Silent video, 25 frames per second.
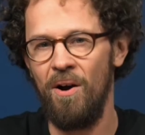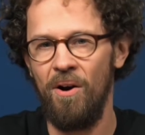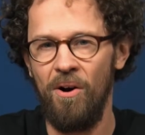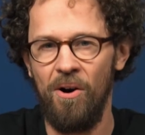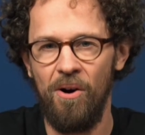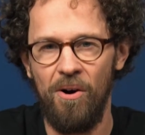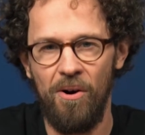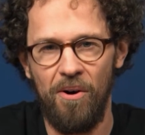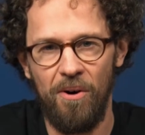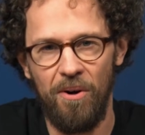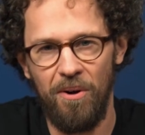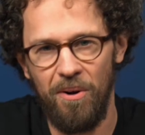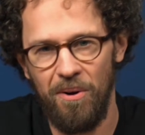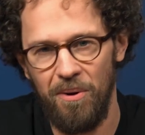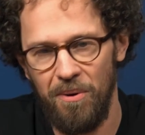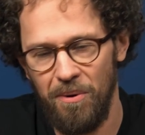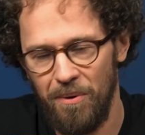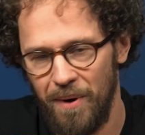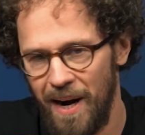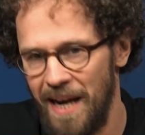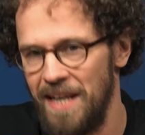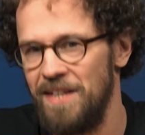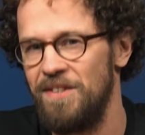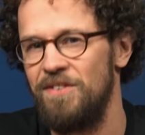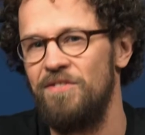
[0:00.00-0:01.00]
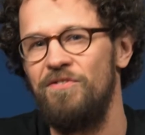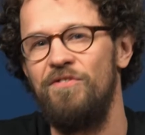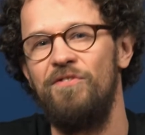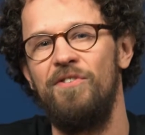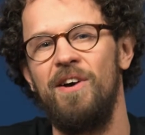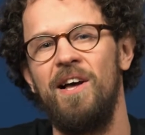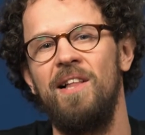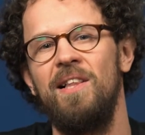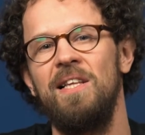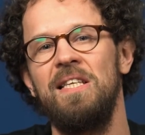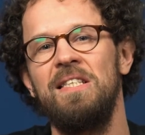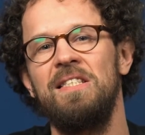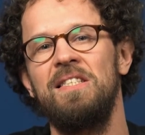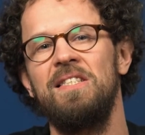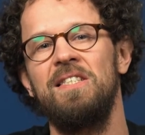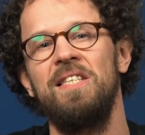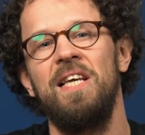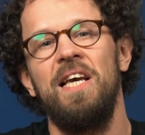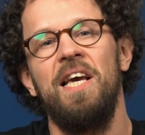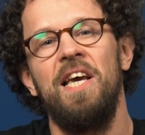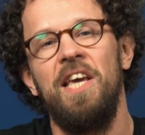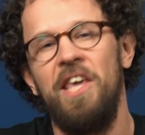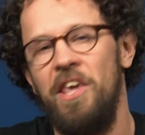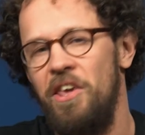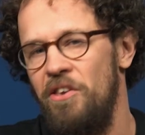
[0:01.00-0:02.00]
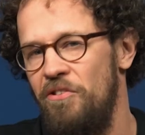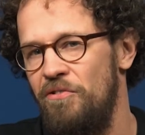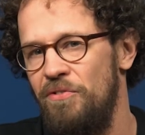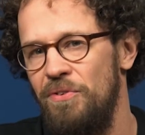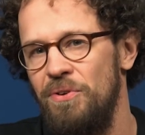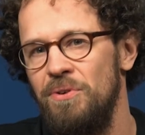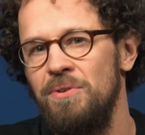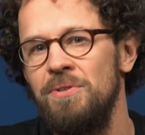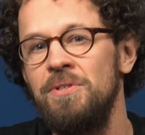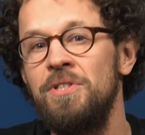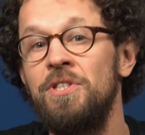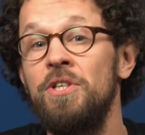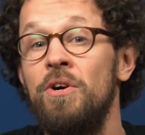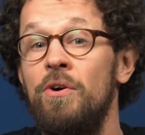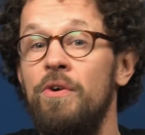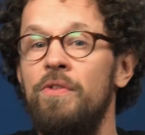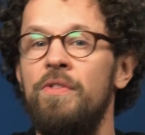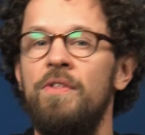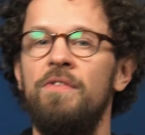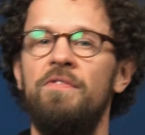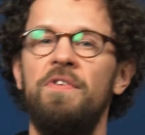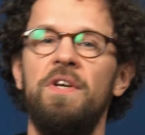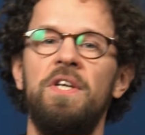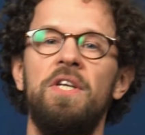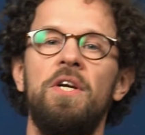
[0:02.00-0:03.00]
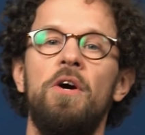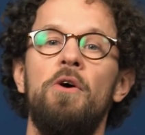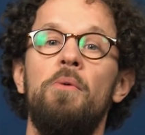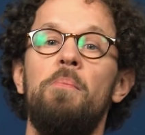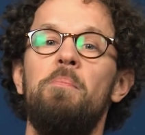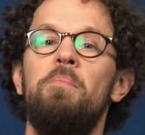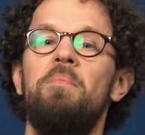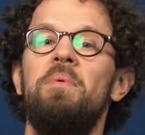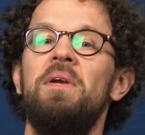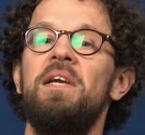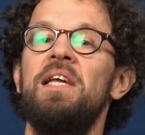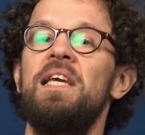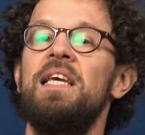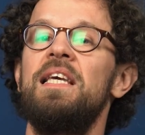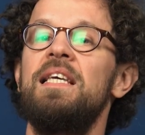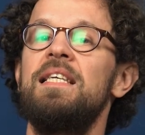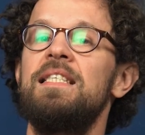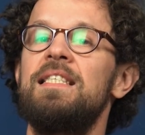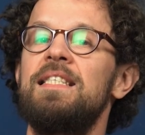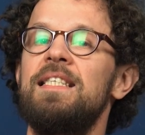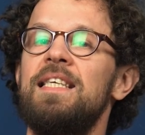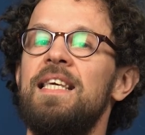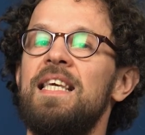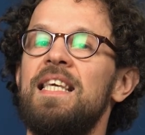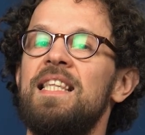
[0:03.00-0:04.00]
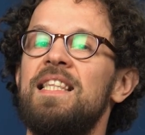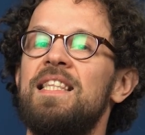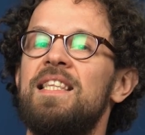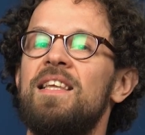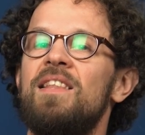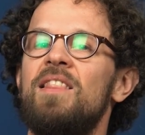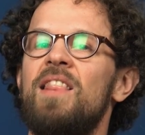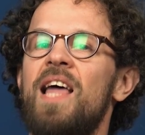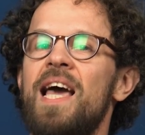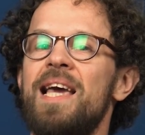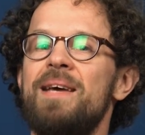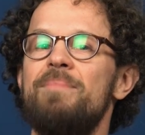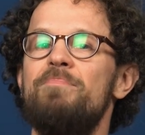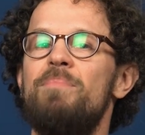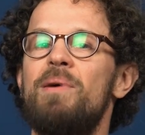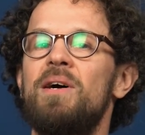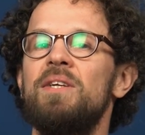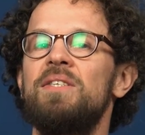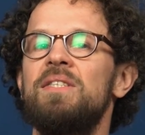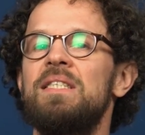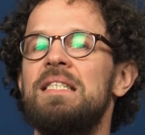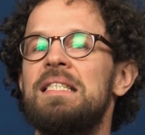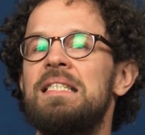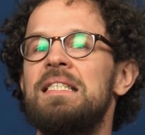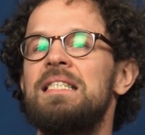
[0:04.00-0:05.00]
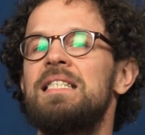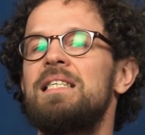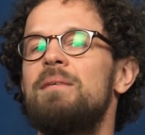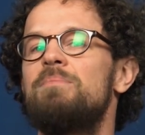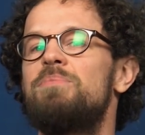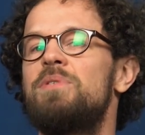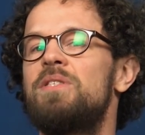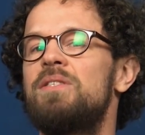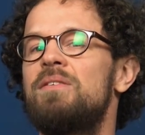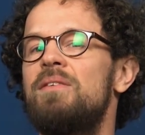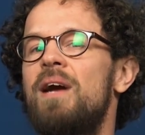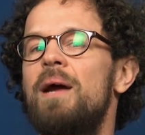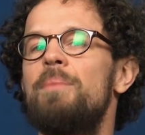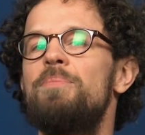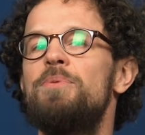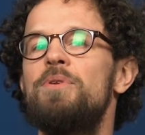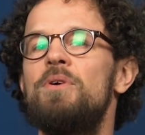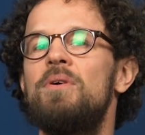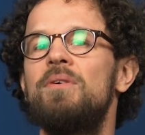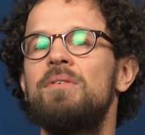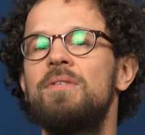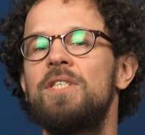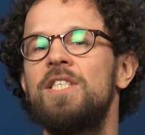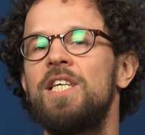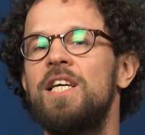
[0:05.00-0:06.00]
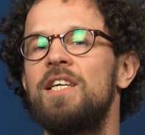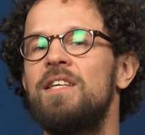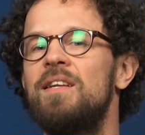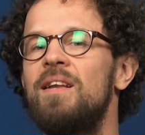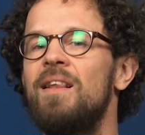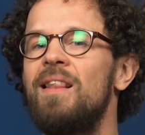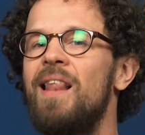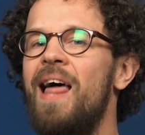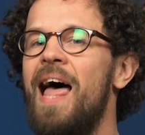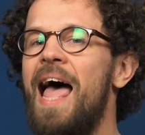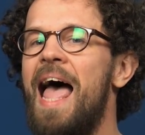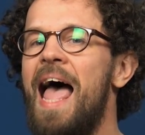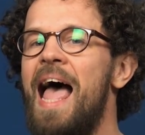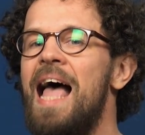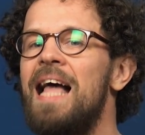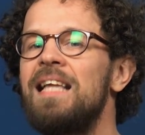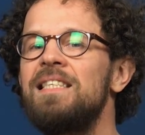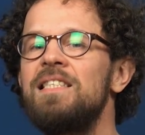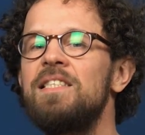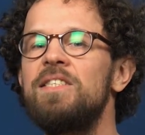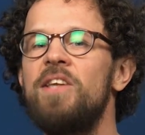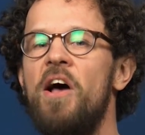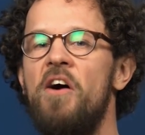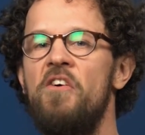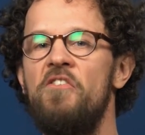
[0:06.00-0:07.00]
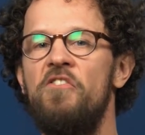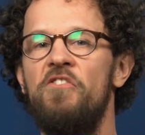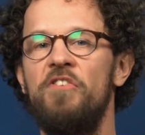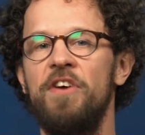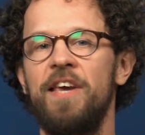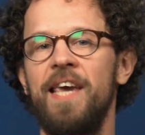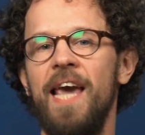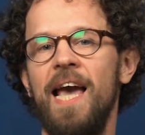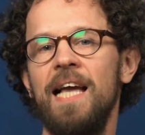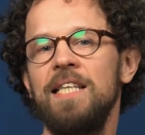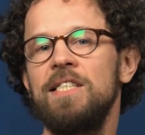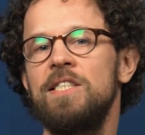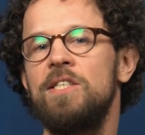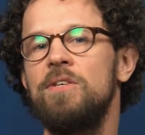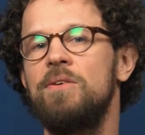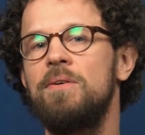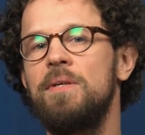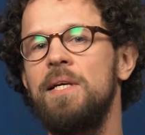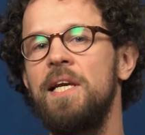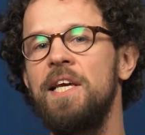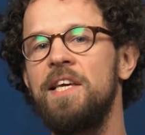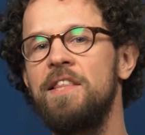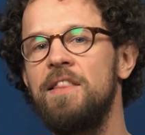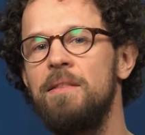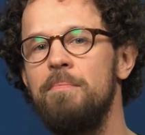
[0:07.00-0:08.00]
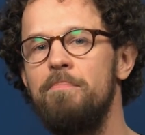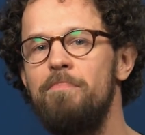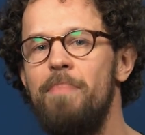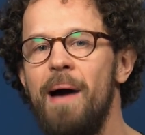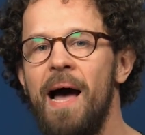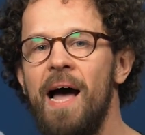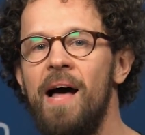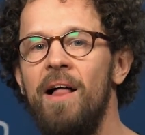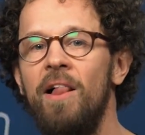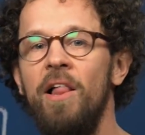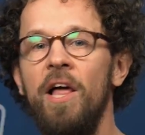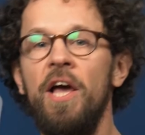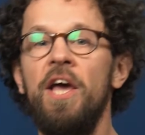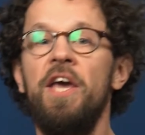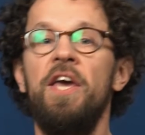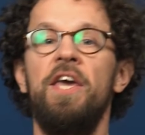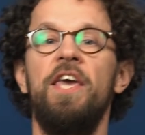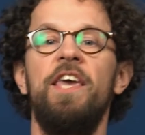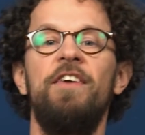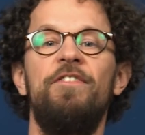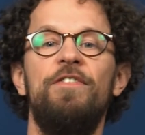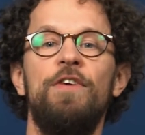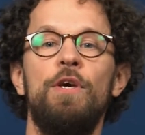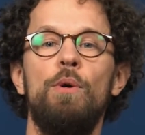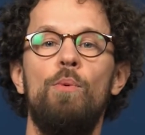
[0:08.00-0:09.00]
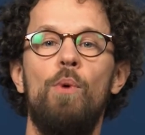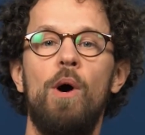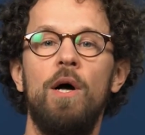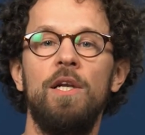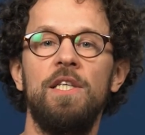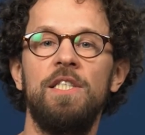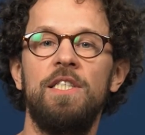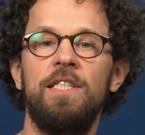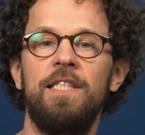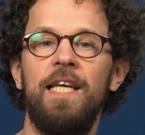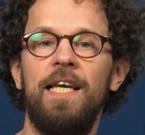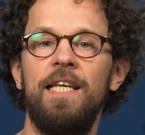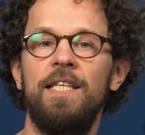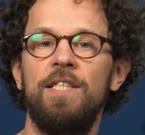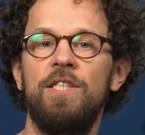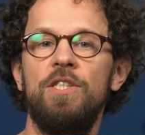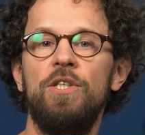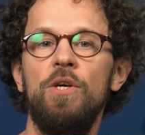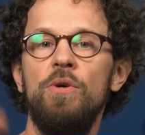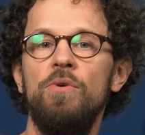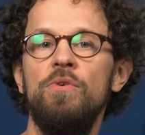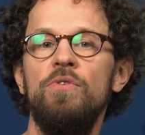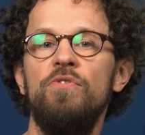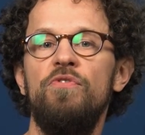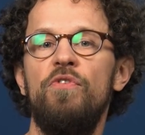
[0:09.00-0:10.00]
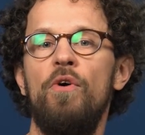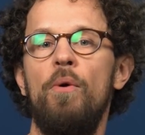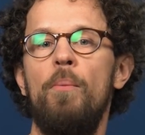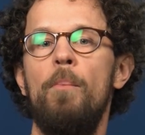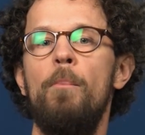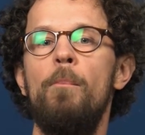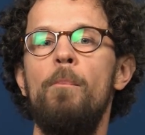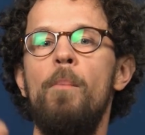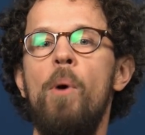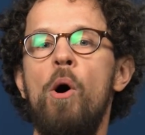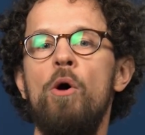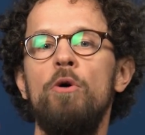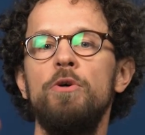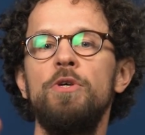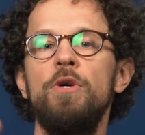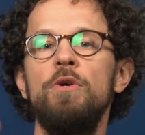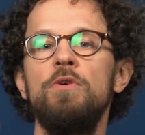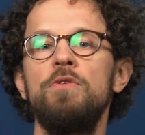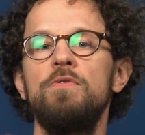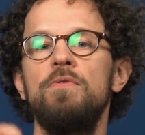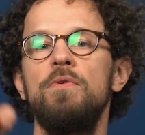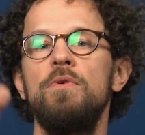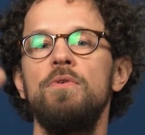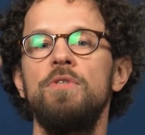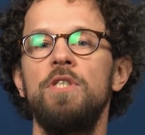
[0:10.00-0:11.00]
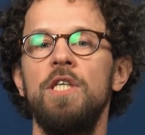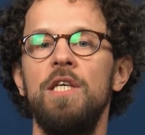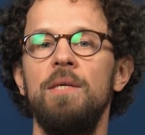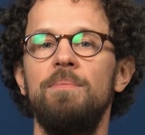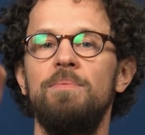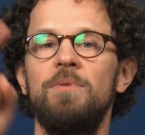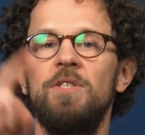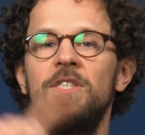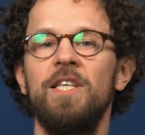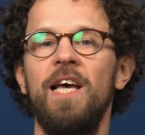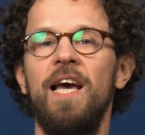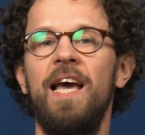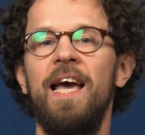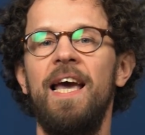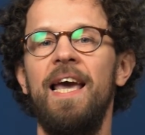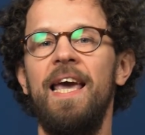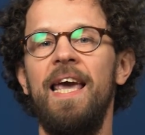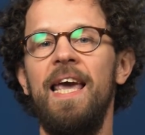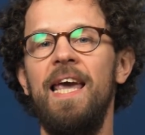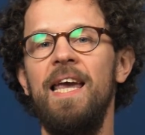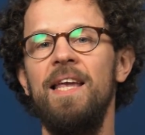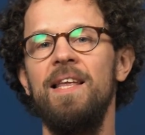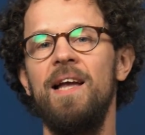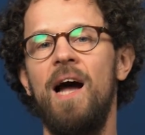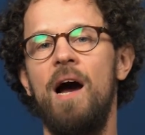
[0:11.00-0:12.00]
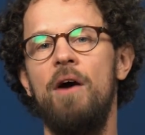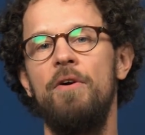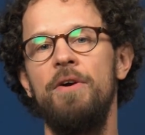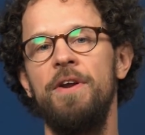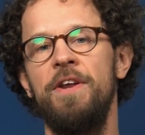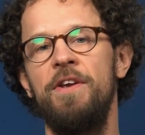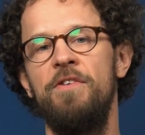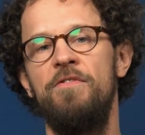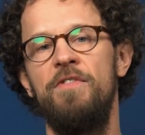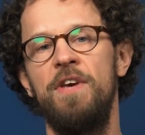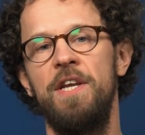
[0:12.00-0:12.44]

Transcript: Alright fellas, if you enjoyed the video, please hit the like button, subscribe to our channel and don't forget to click the bell if you want to stay tuned for more useful tips in our new